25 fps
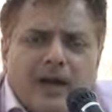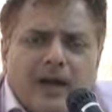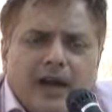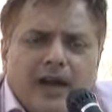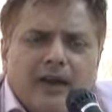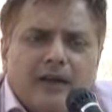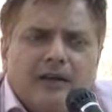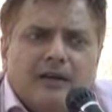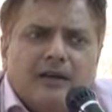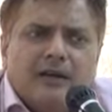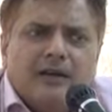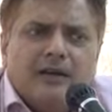
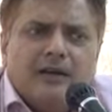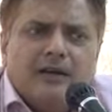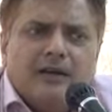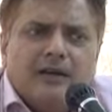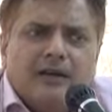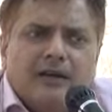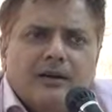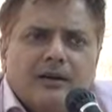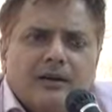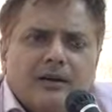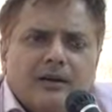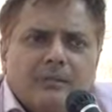And
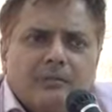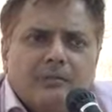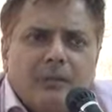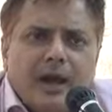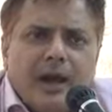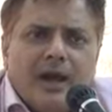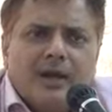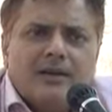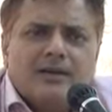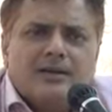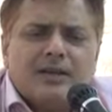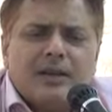
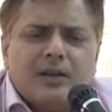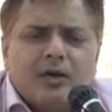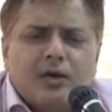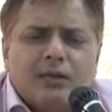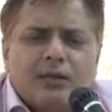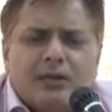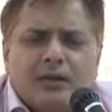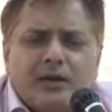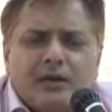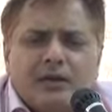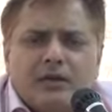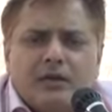banks are
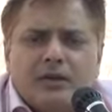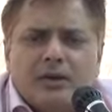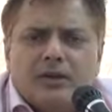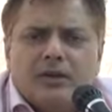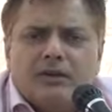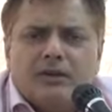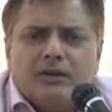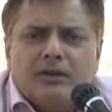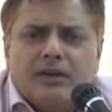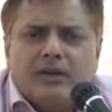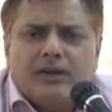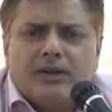offering
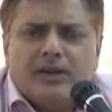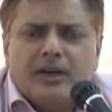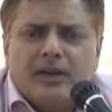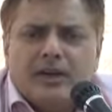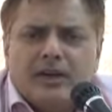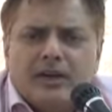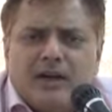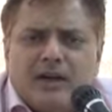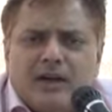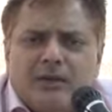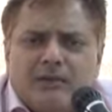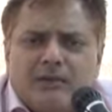only
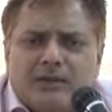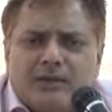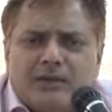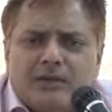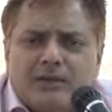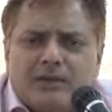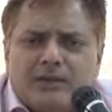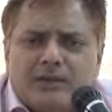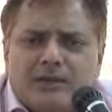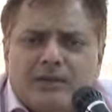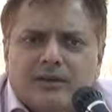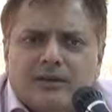
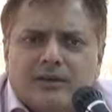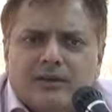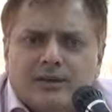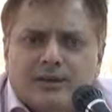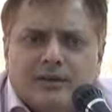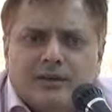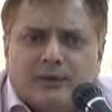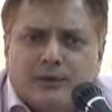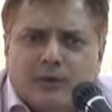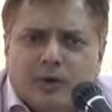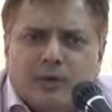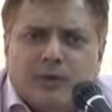3.5%,
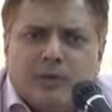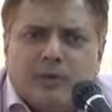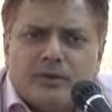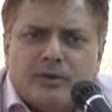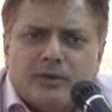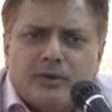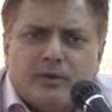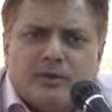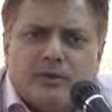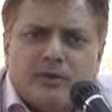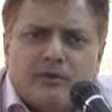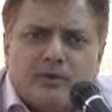the
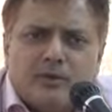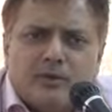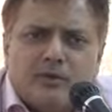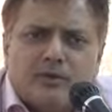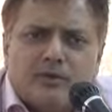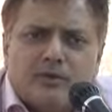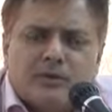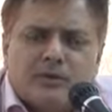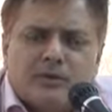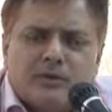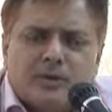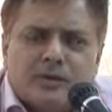4% at
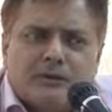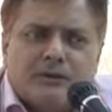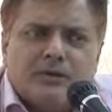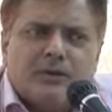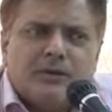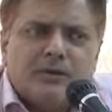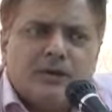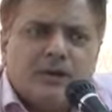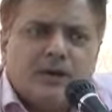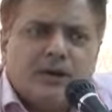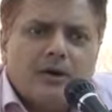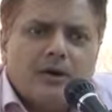most on
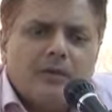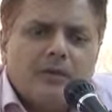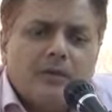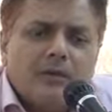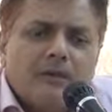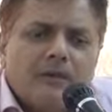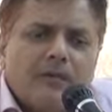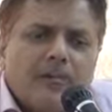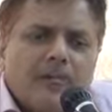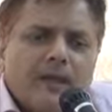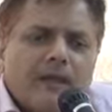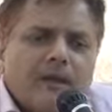savings
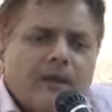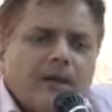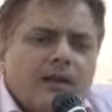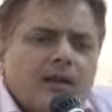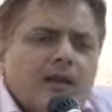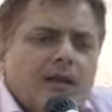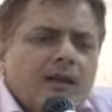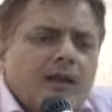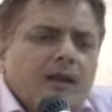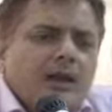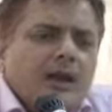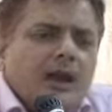account,
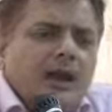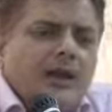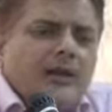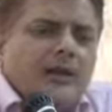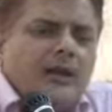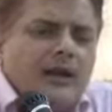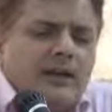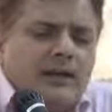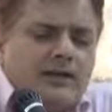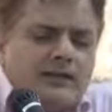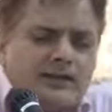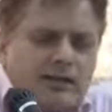
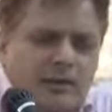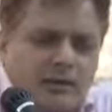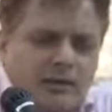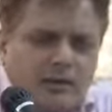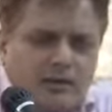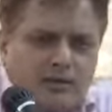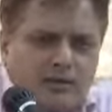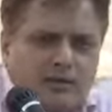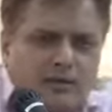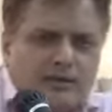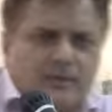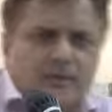and that is a
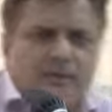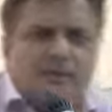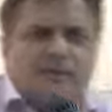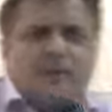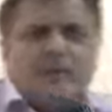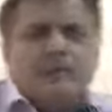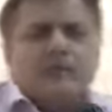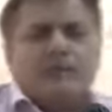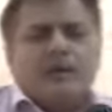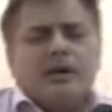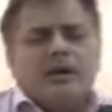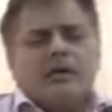loss.
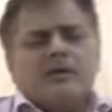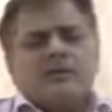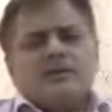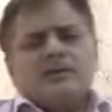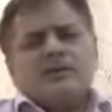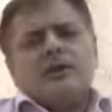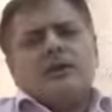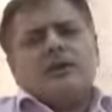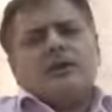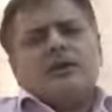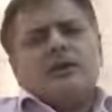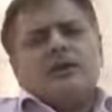
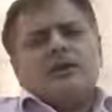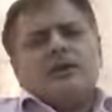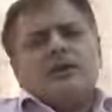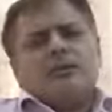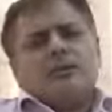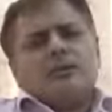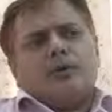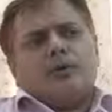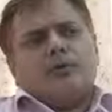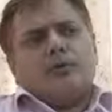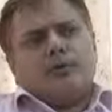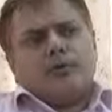Plus
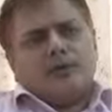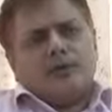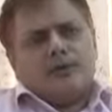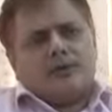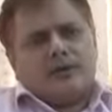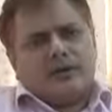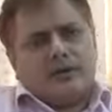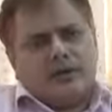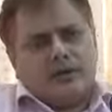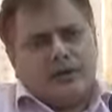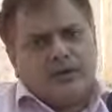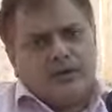another problem
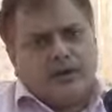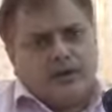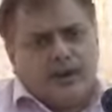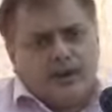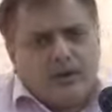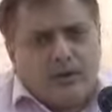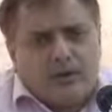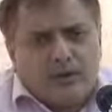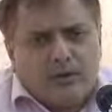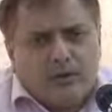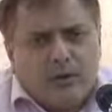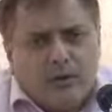is current
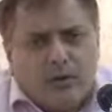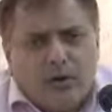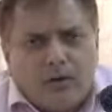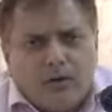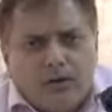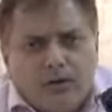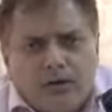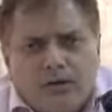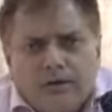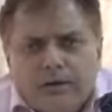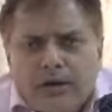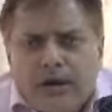account.
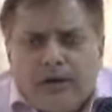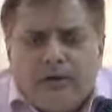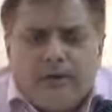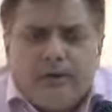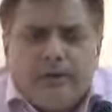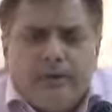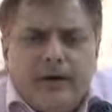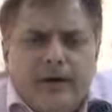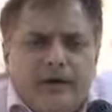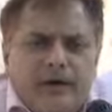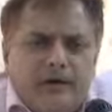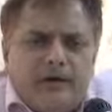Lot of
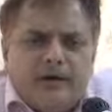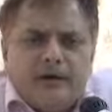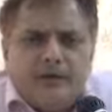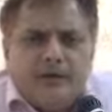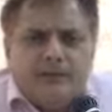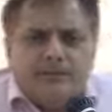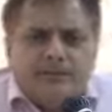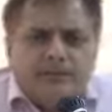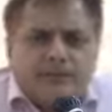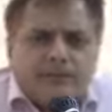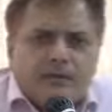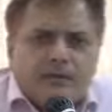government